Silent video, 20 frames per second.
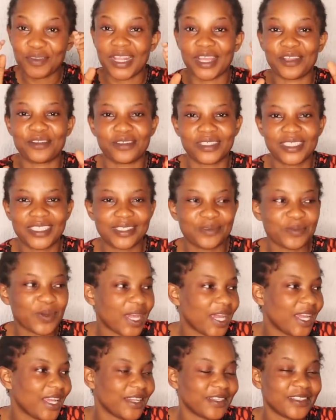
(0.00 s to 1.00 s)
feel like cutting
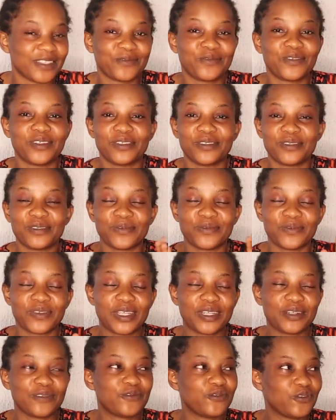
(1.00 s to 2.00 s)
my hair for the
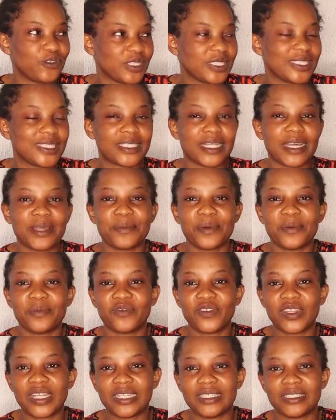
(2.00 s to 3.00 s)
very first time.
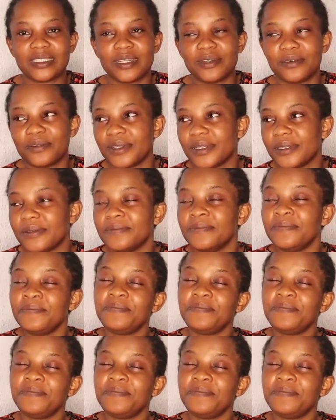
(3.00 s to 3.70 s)
I'm feeling that way.